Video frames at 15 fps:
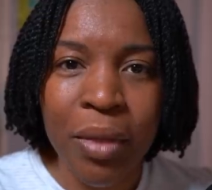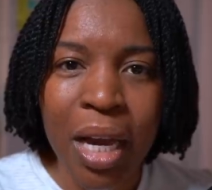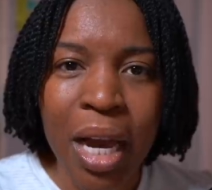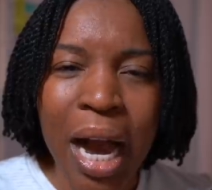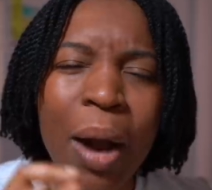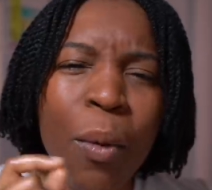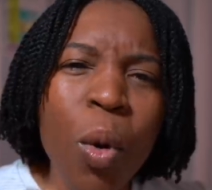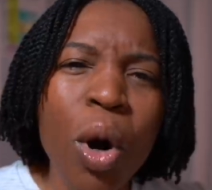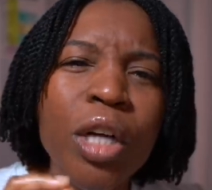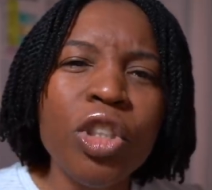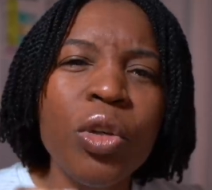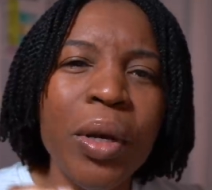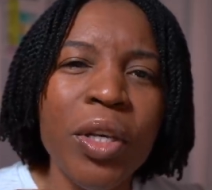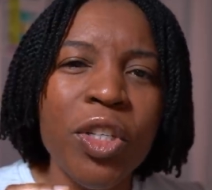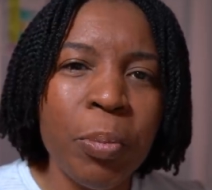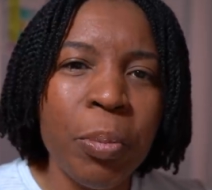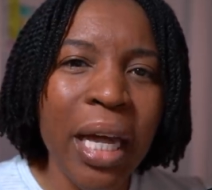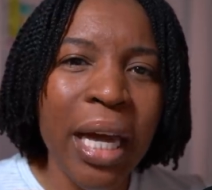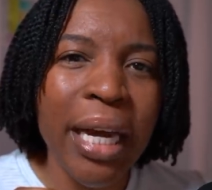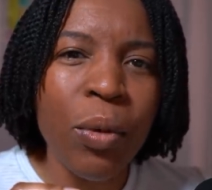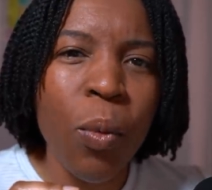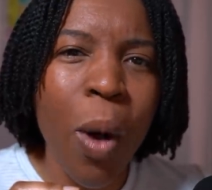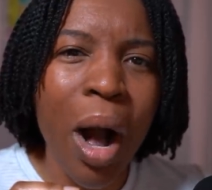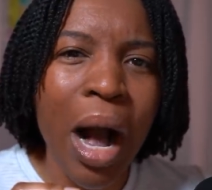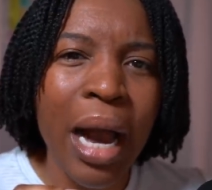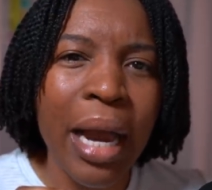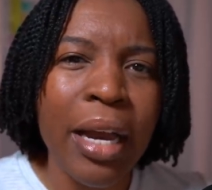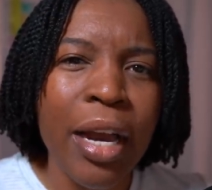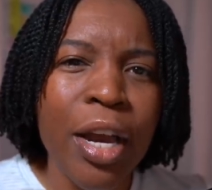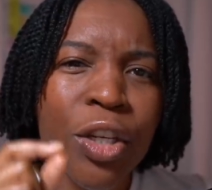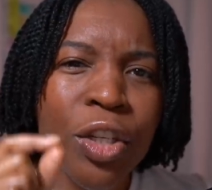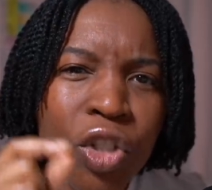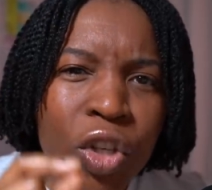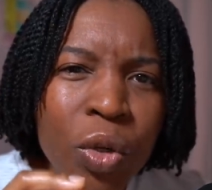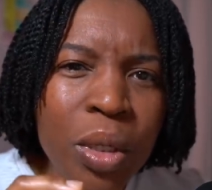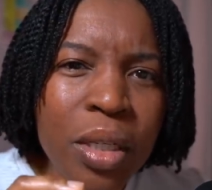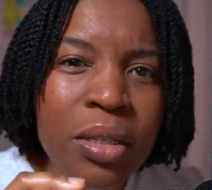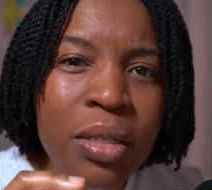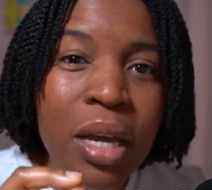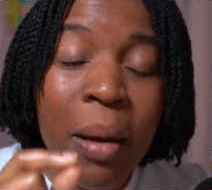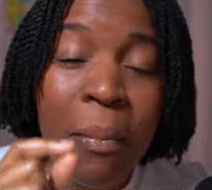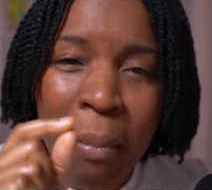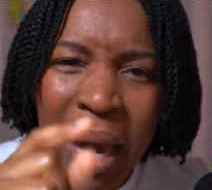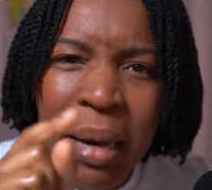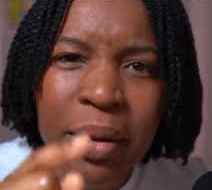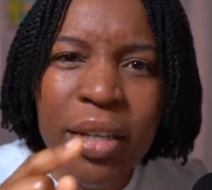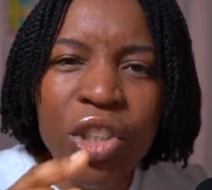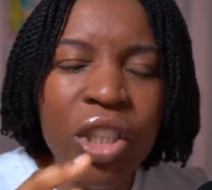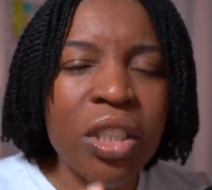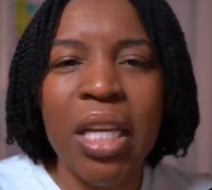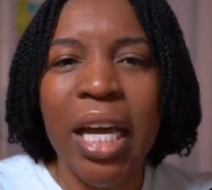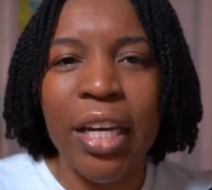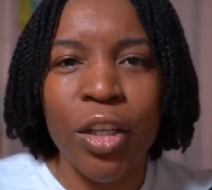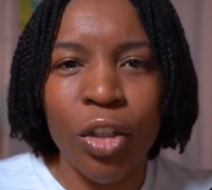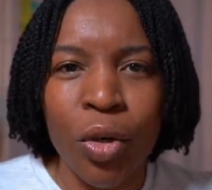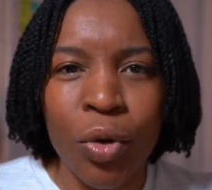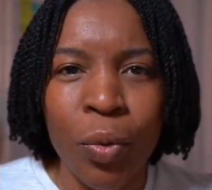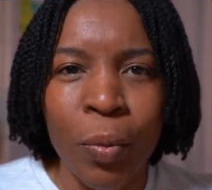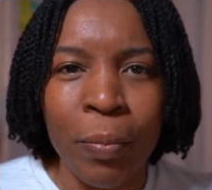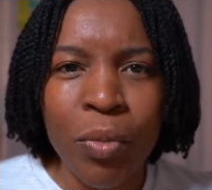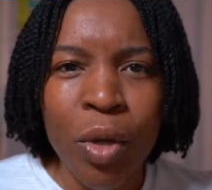I want to explain why students, maybe just like you,